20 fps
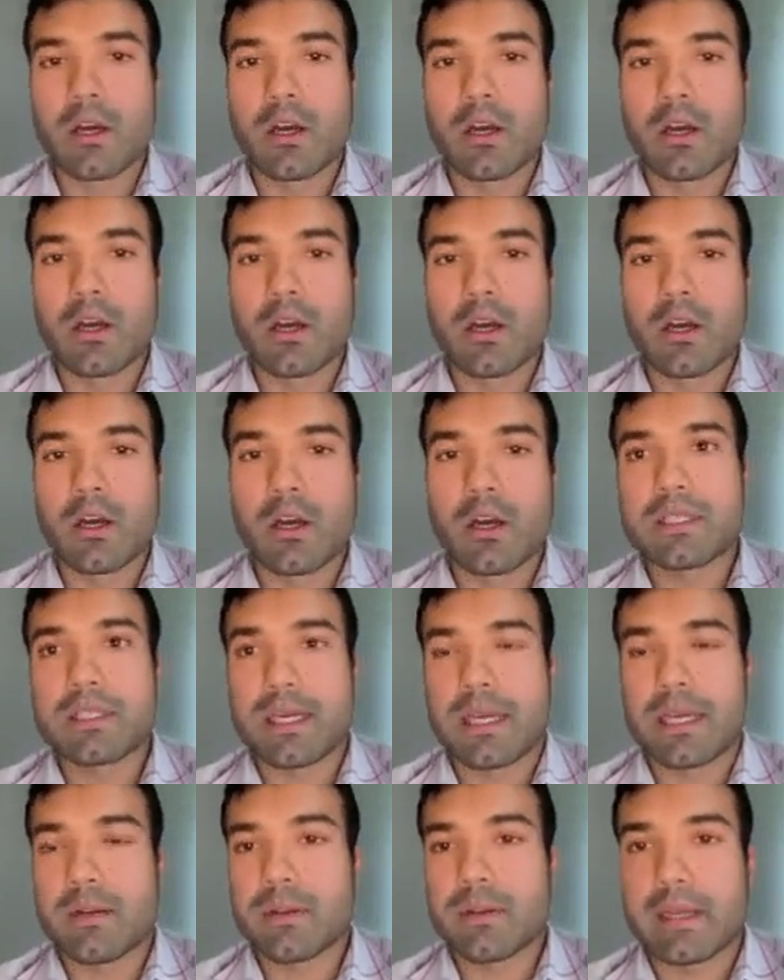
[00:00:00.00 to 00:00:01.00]
of all
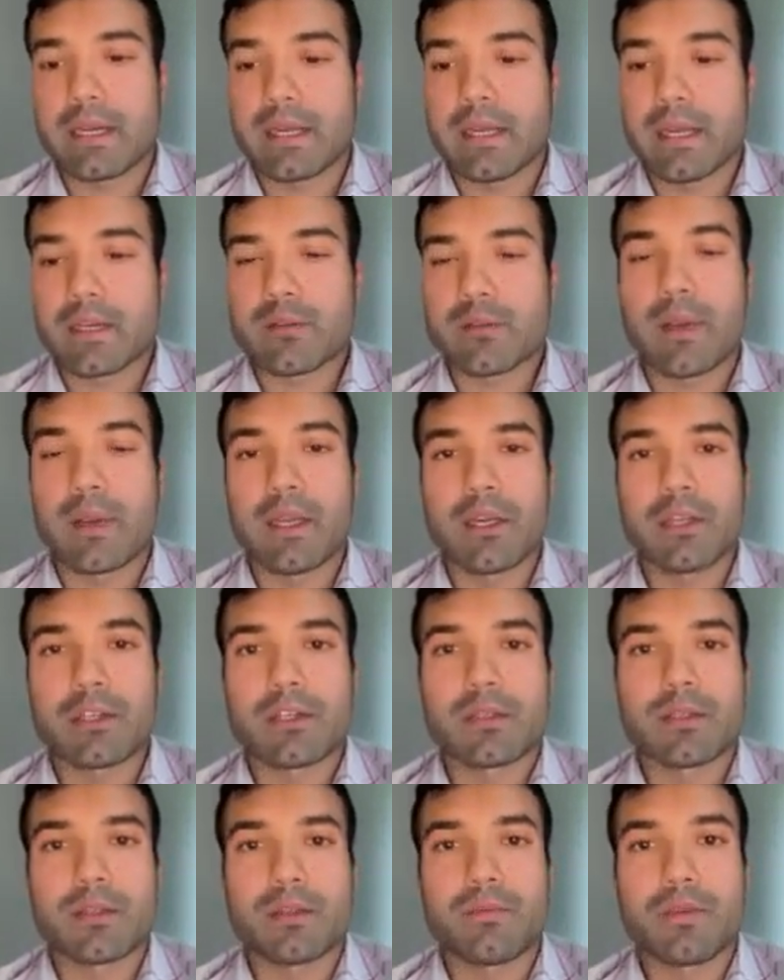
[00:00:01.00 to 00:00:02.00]
detail, like
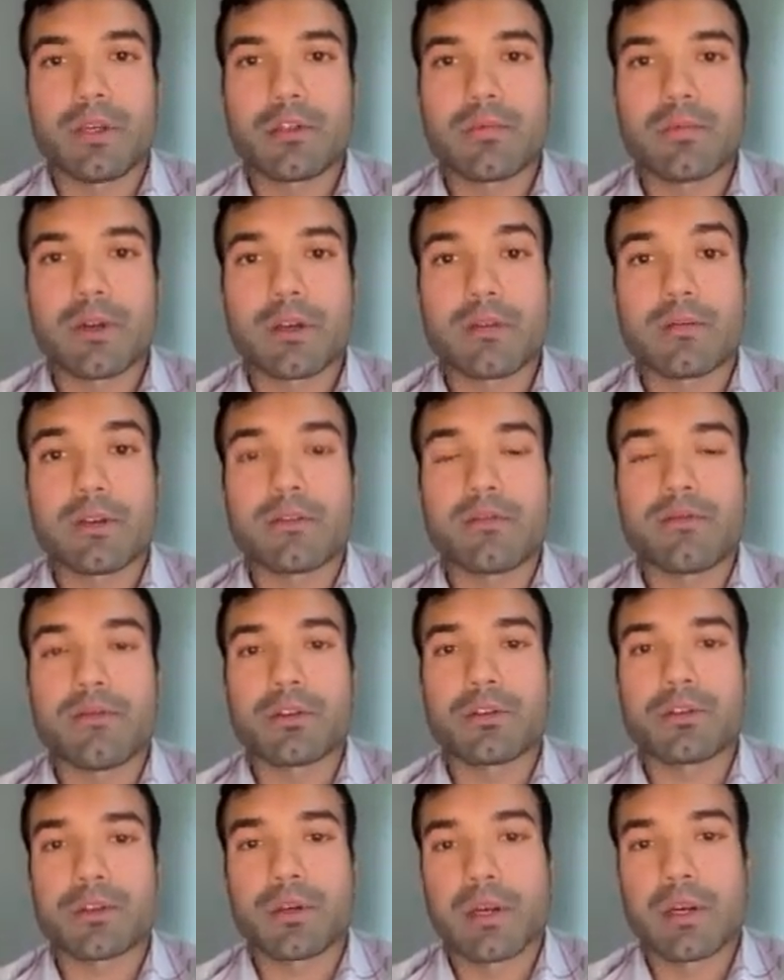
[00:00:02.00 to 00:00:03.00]
explanations of each one of this
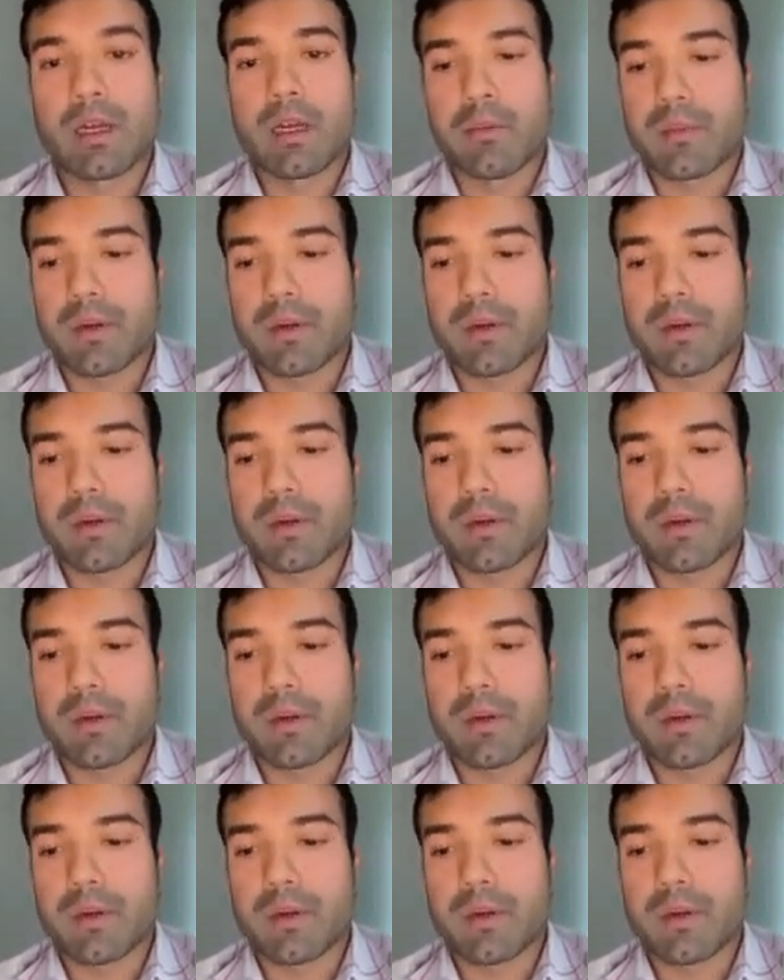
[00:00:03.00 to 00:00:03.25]
feature.